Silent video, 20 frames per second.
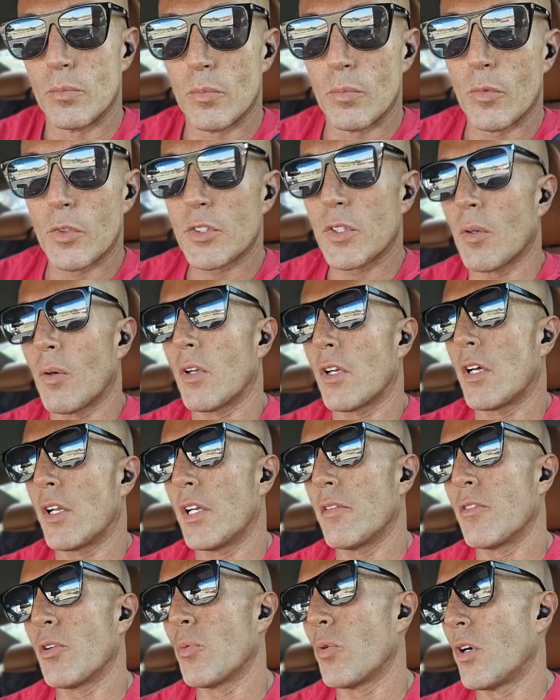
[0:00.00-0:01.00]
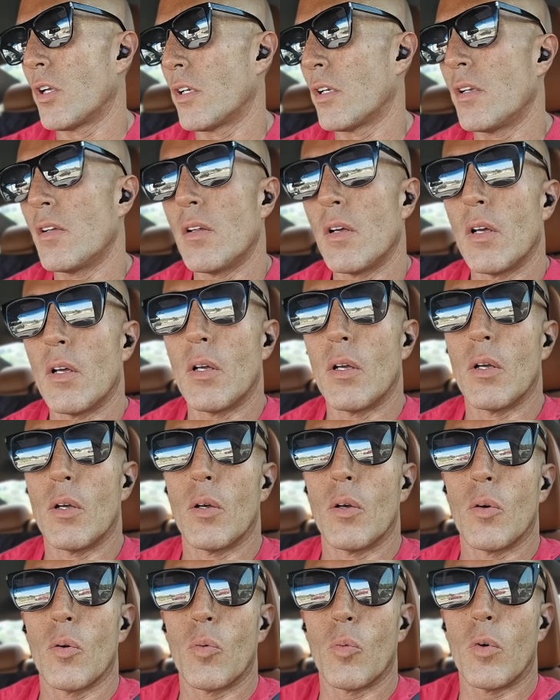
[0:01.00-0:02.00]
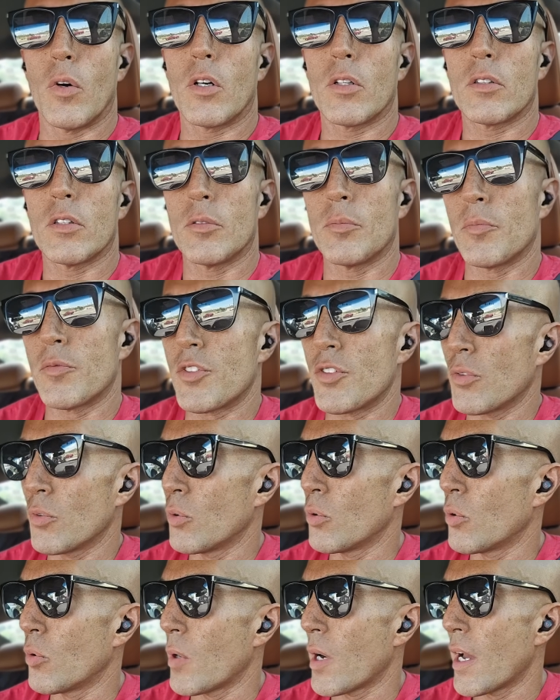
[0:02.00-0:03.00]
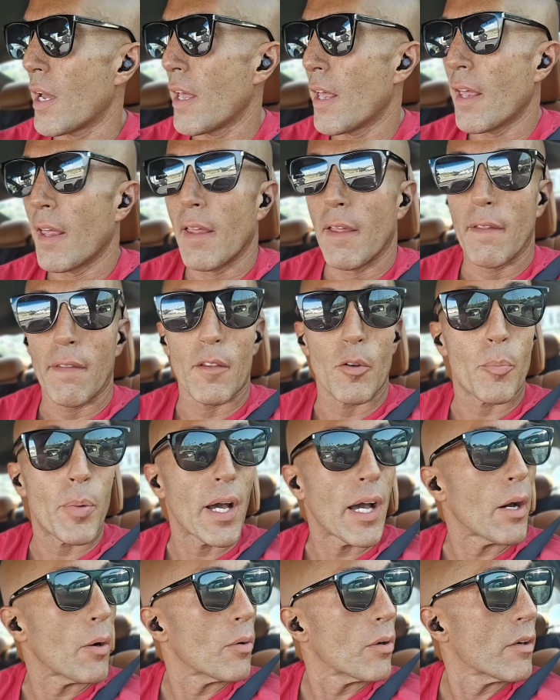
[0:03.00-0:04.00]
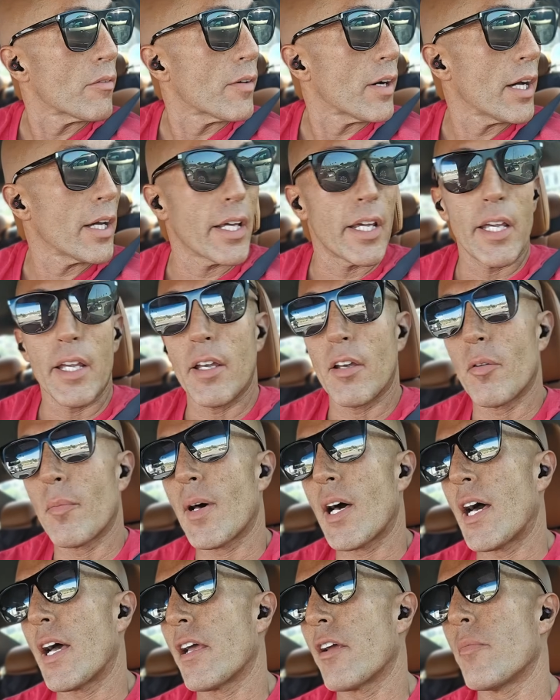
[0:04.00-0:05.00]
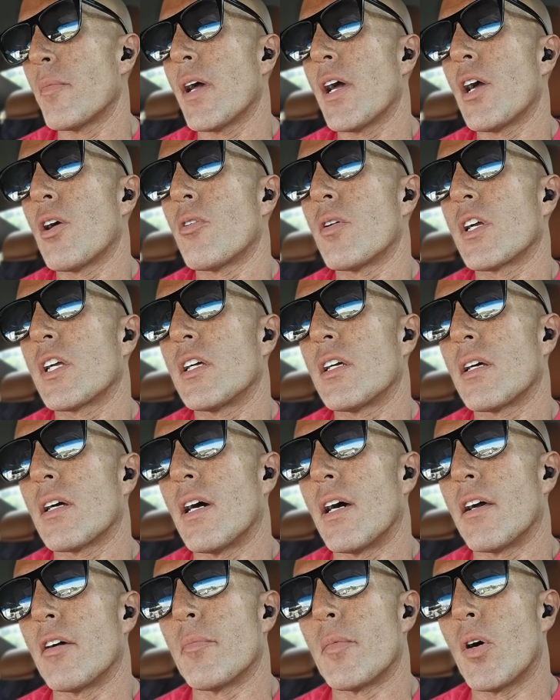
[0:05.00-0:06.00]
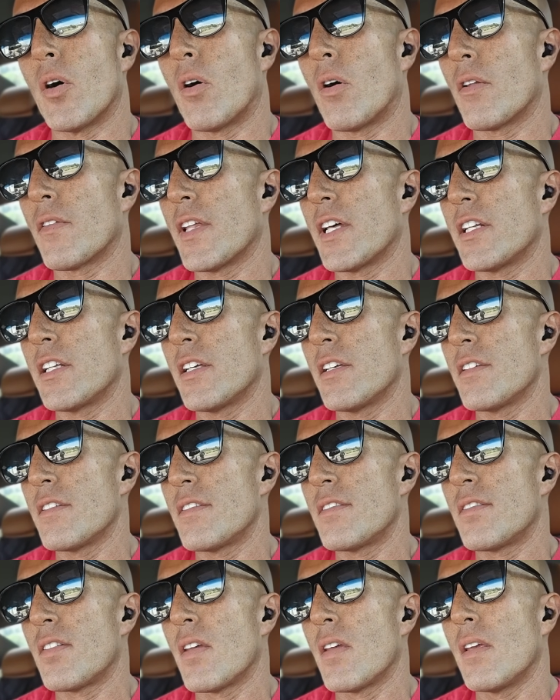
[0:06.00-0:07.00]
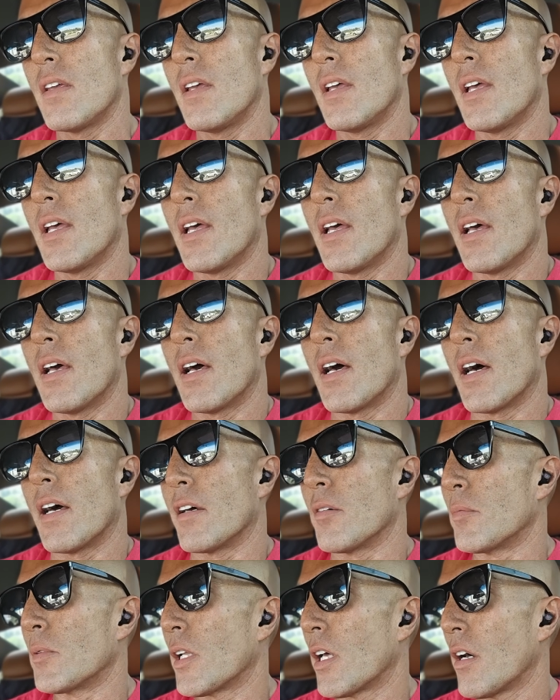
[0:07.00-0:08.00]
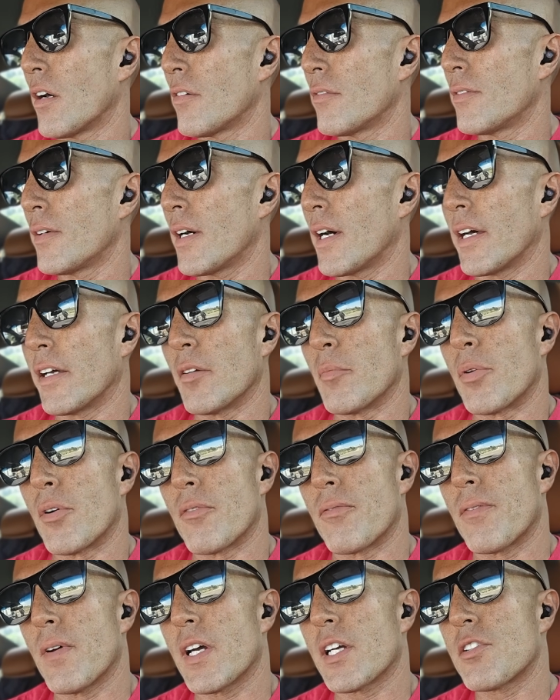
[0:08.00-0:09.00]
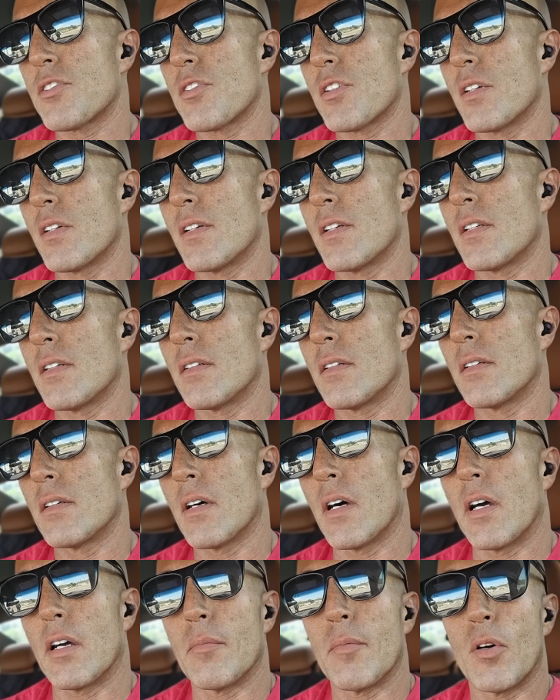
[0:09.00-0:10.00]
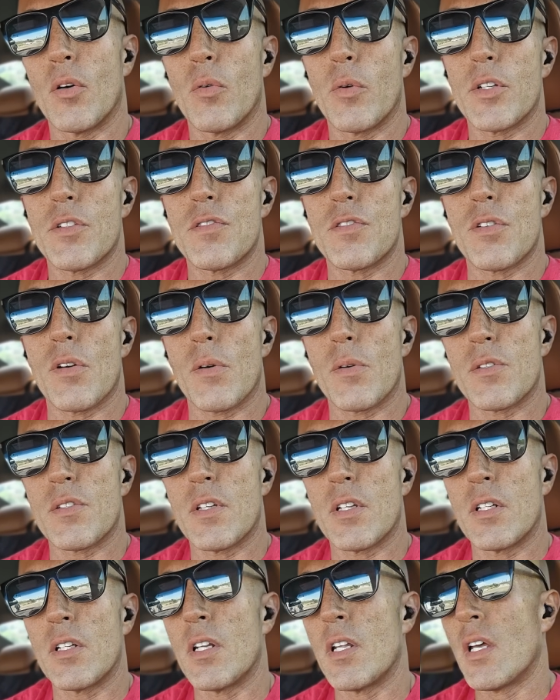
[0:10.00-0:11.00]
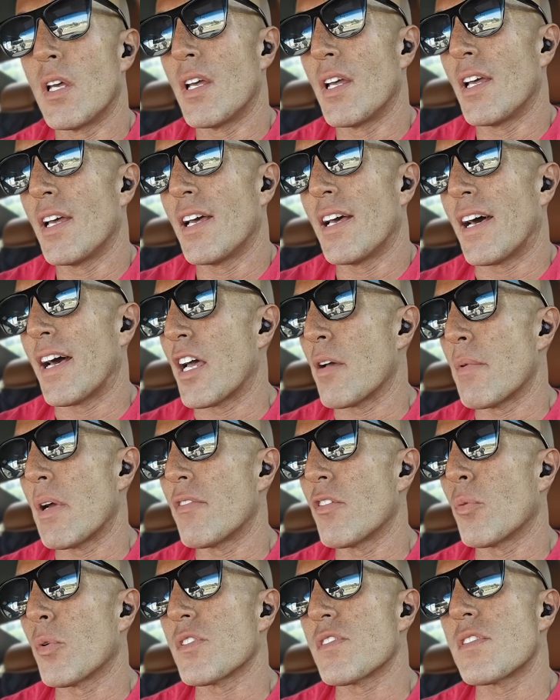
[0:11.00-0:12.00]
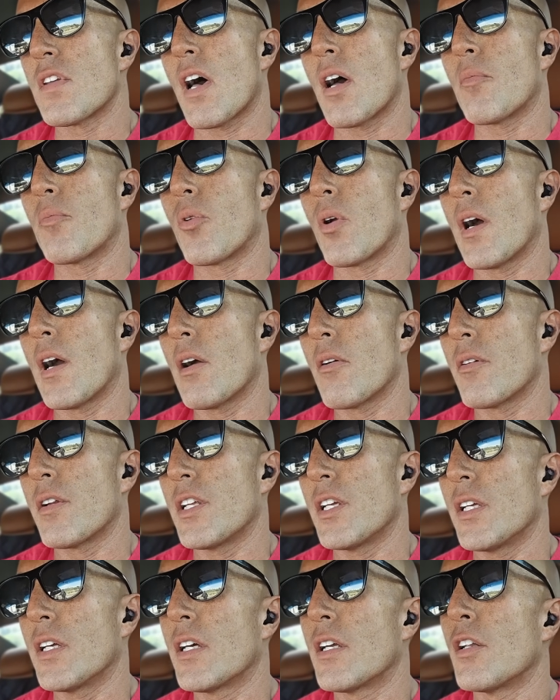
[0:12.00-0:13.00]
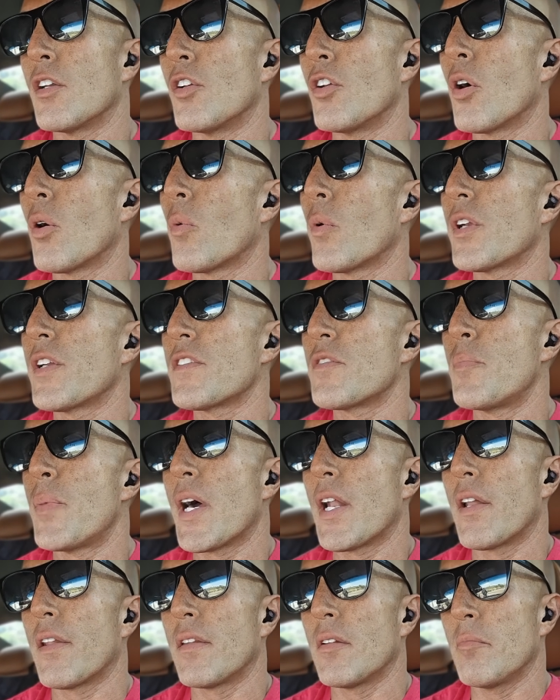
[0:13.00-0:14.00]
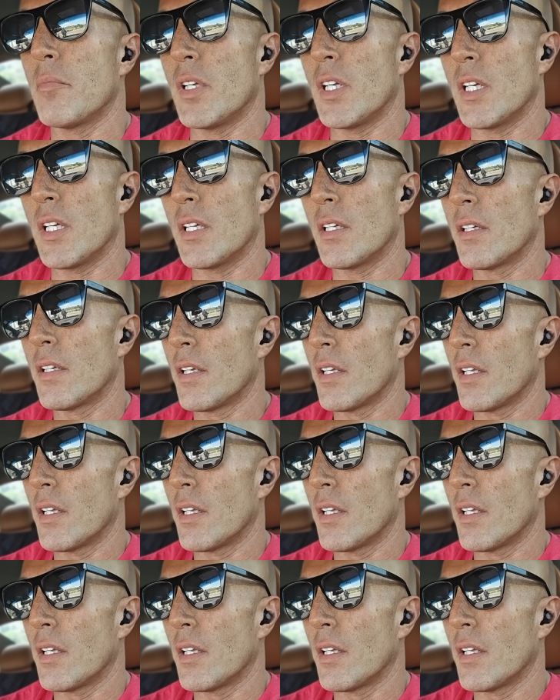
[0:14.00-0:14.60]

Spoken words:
What's going on, everyone? Welcome to the power of I am. I am Eric. I am all that is. I am love. I am perfection. I am always chosen. I am everyone's top priority. No one is better than me.